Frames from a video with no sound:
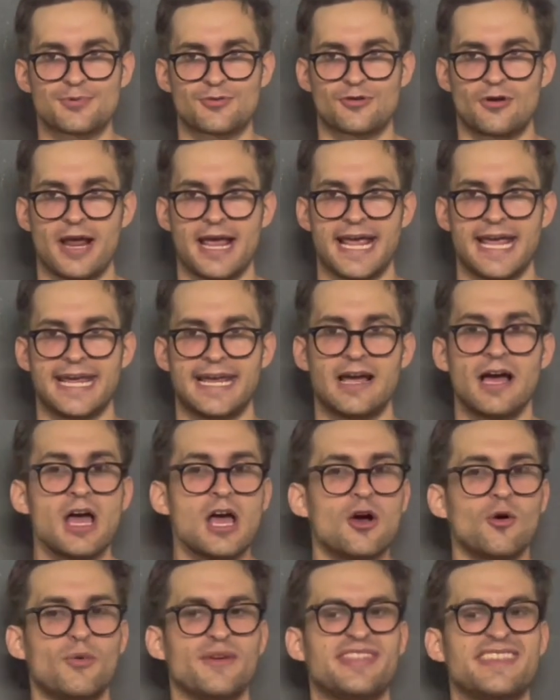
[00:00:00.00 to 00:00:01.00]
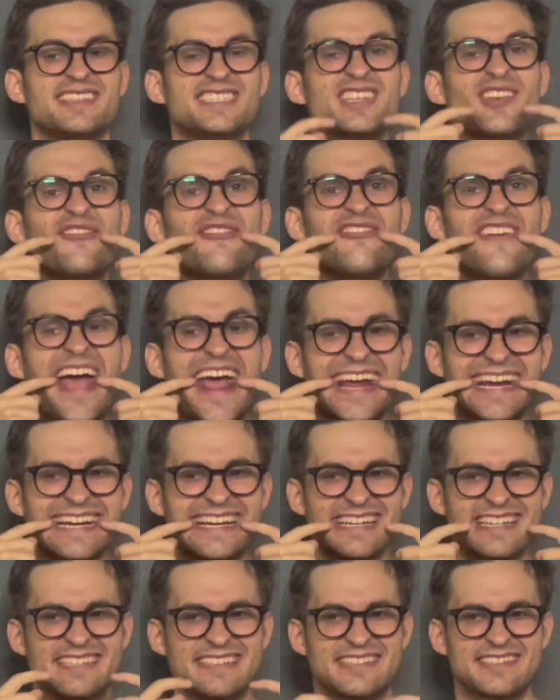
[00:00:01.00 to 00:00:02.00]
prey with its
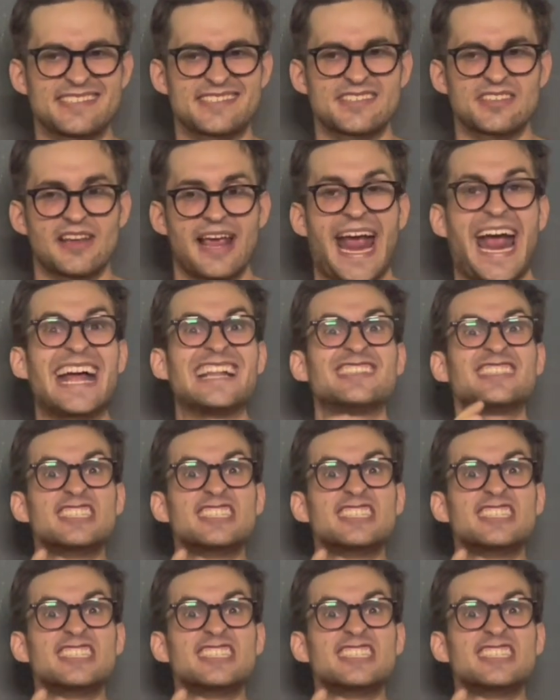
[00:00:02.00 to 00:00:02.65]
fangs and